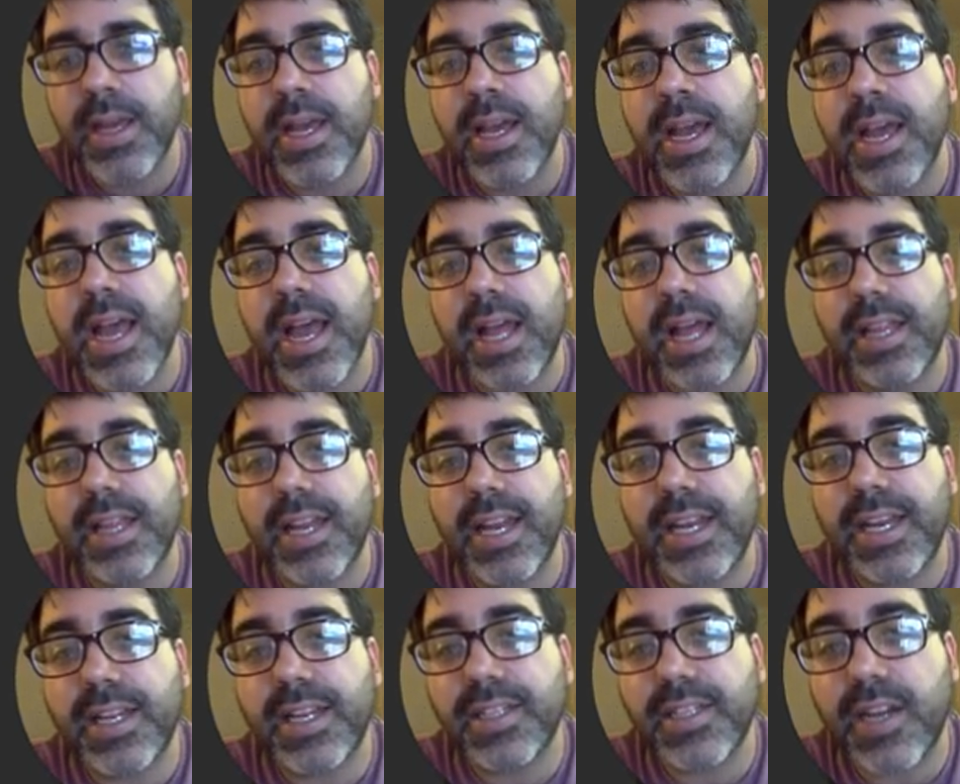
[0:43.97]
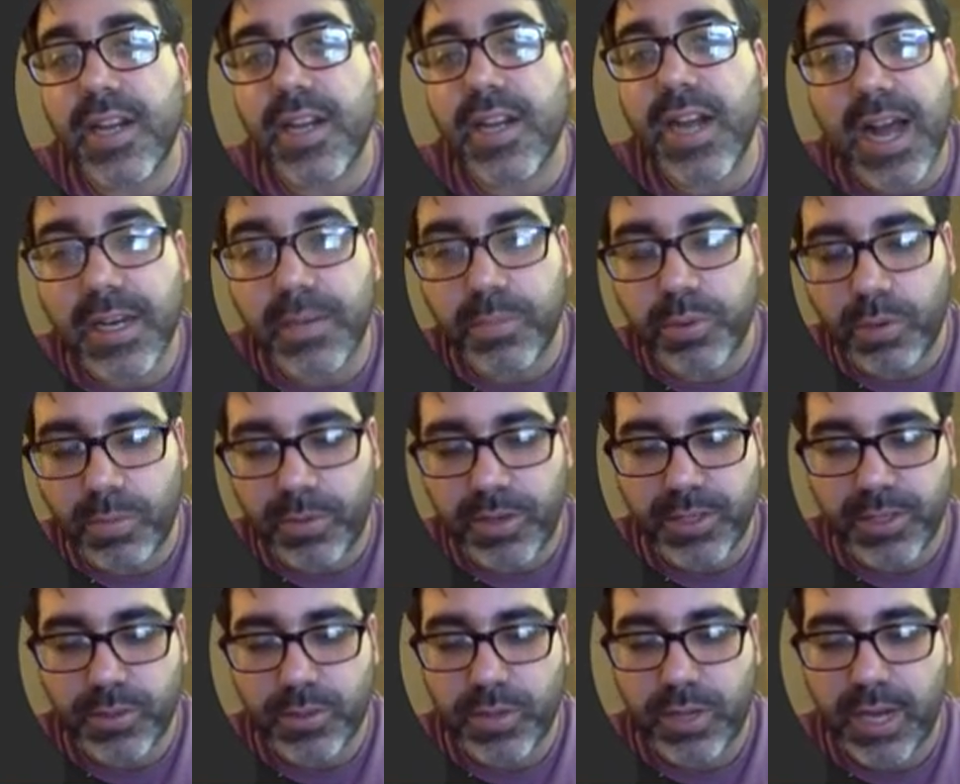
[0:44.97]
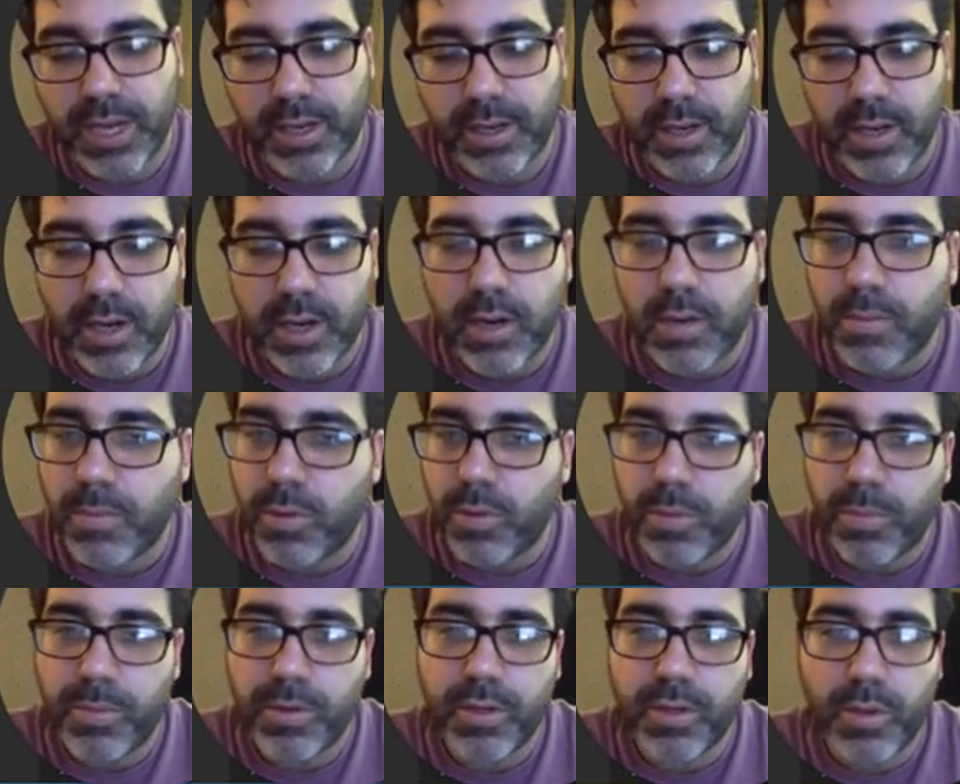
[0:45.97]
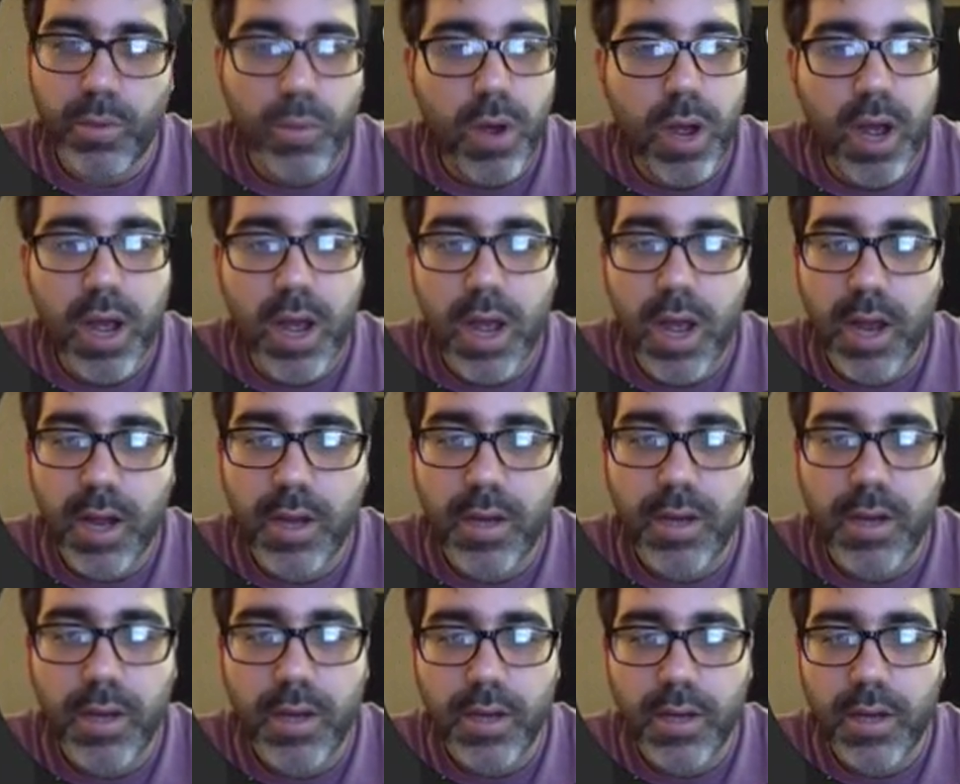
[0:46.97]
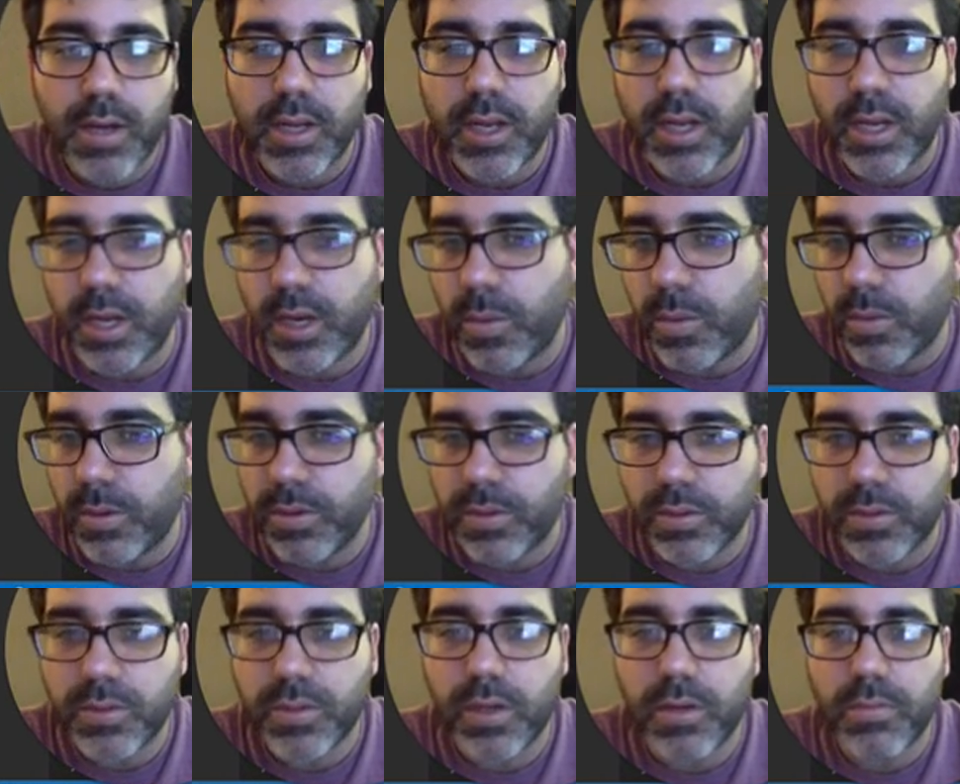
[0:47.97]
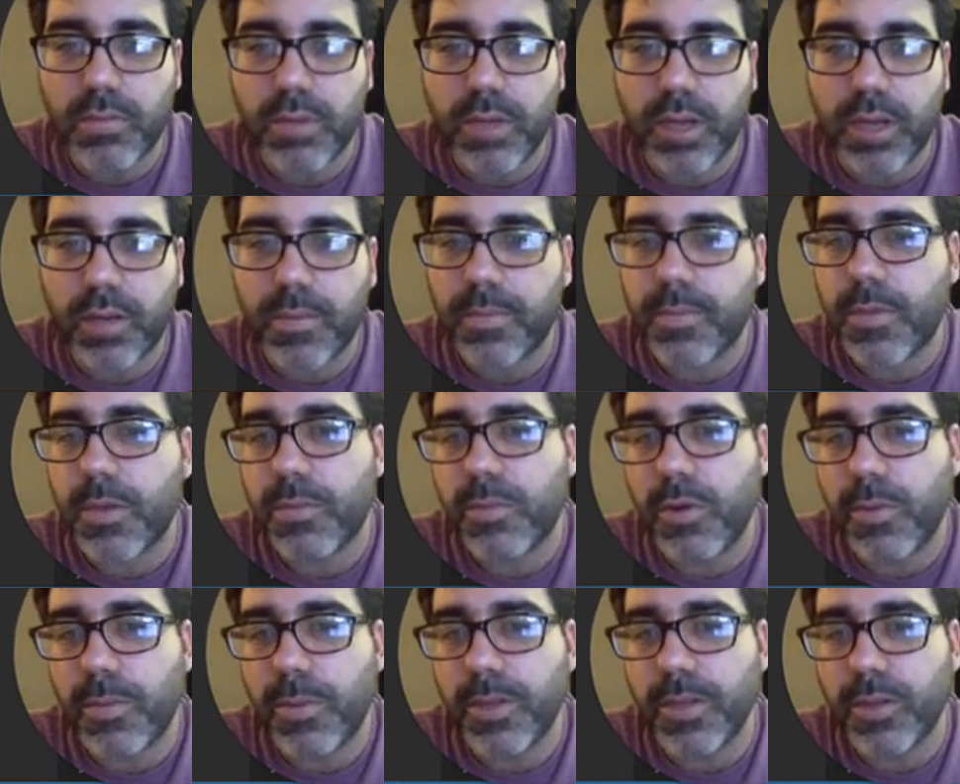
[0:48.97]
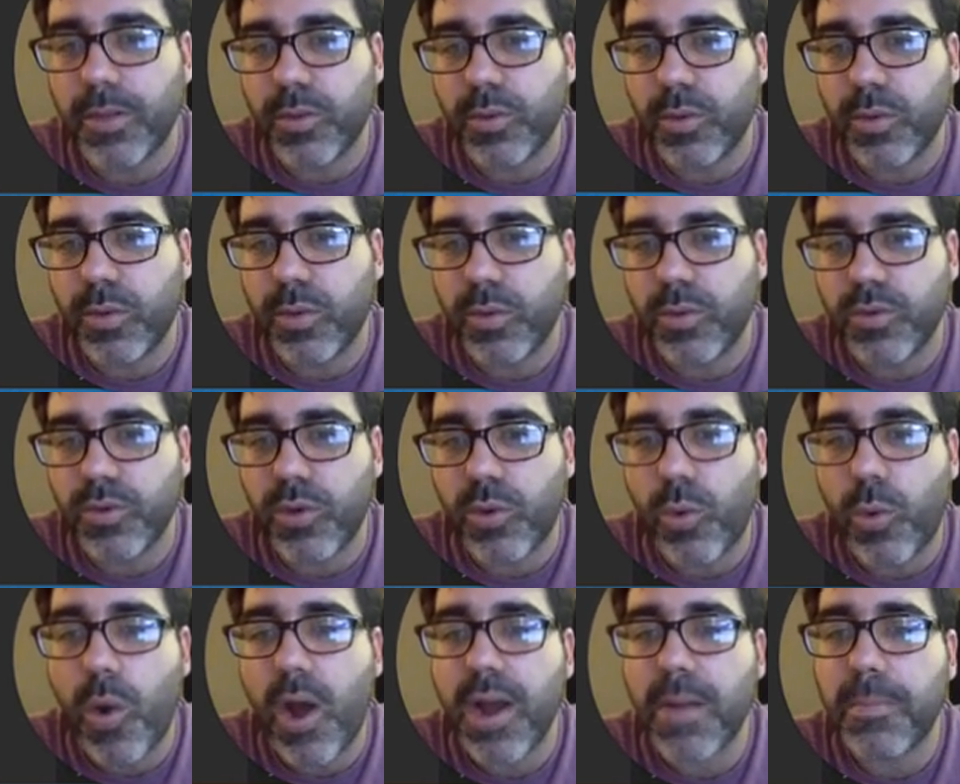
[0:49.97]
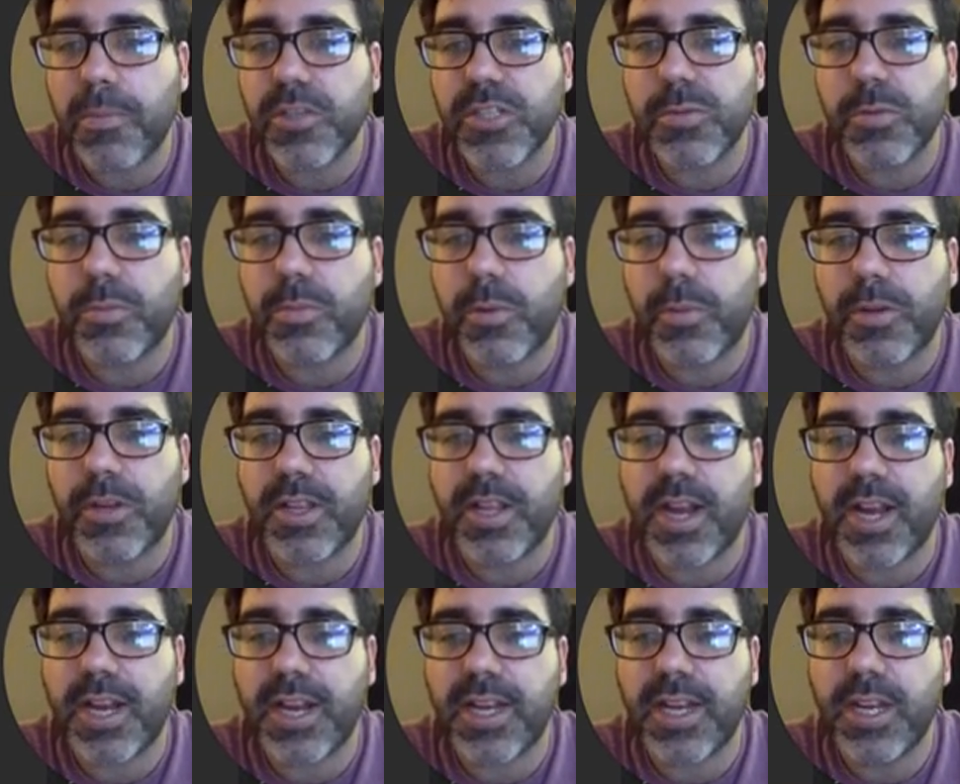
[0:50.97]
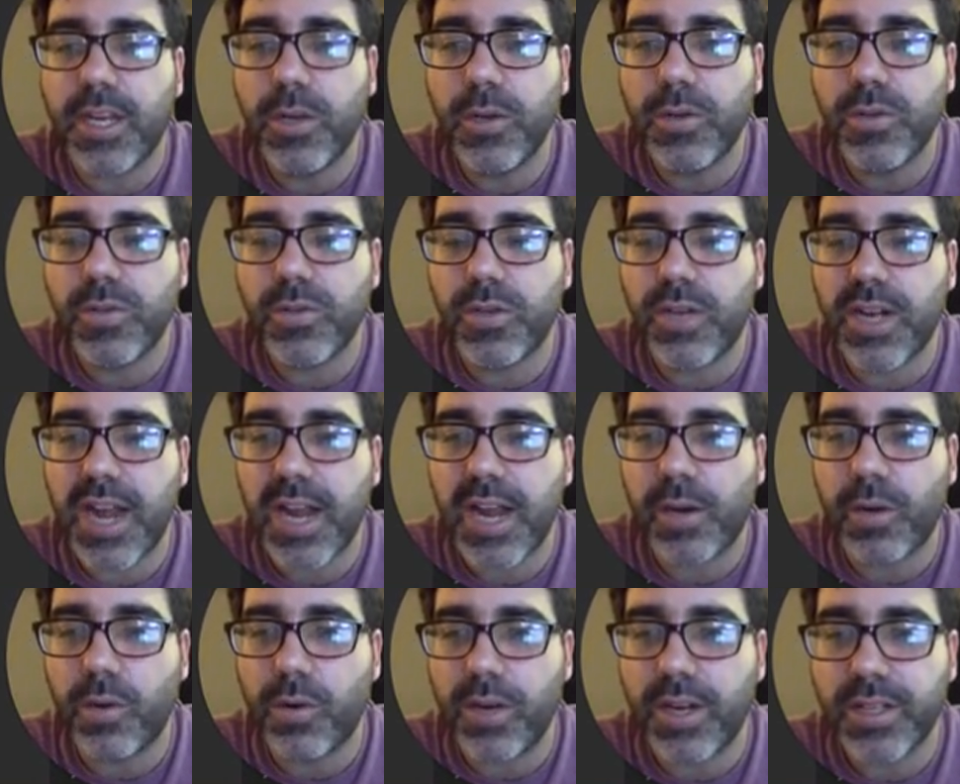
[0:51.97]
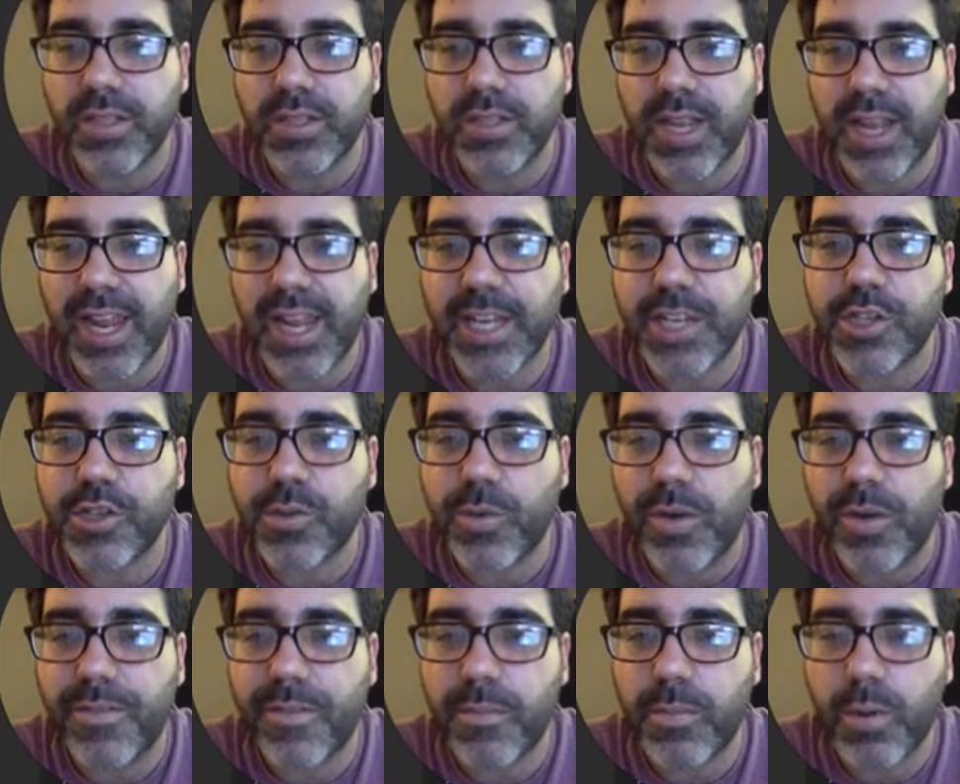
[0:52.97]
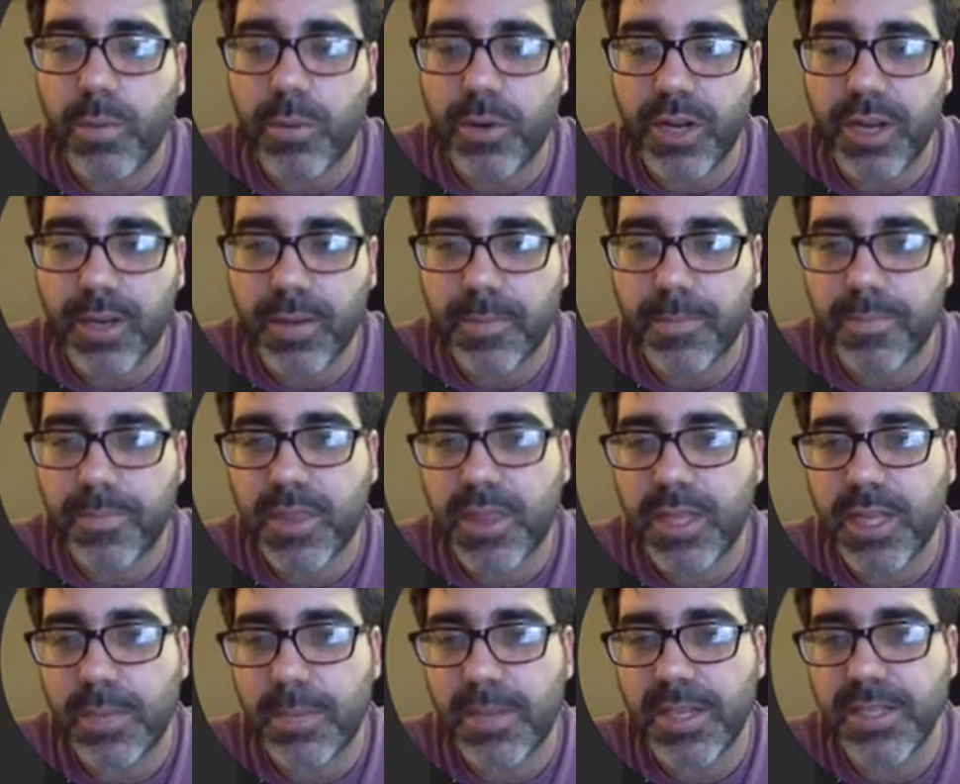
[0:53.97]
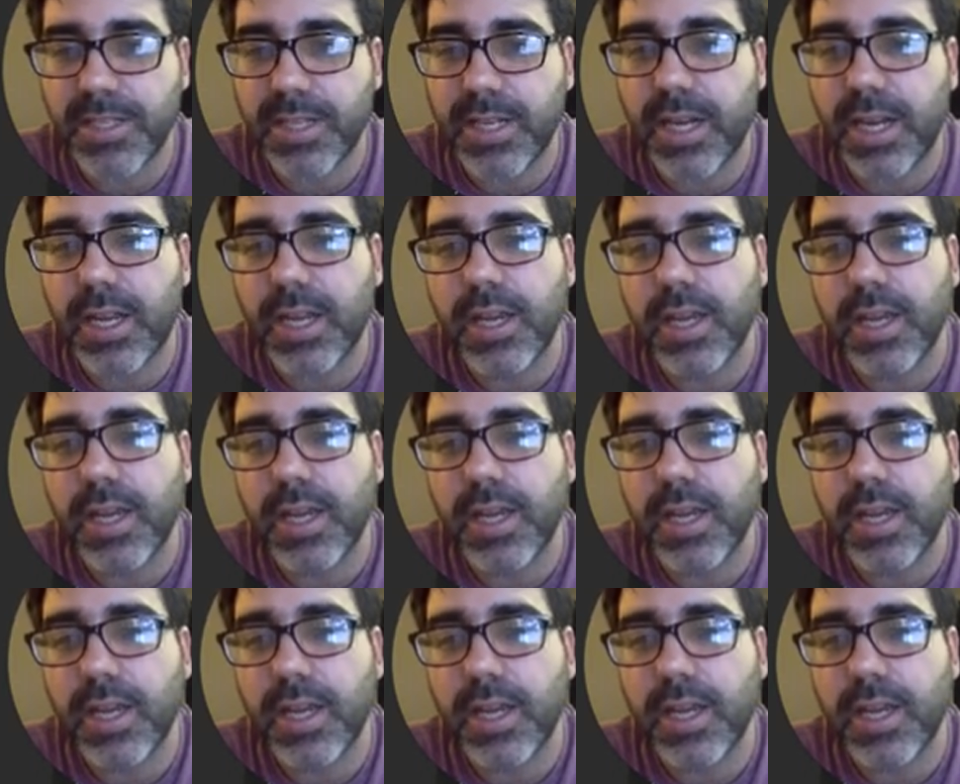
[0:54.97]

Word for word: And then I can start adding properties to it, like property one equal to something. Property two. So one possible property that I can use on an anchor it's the href property. That basically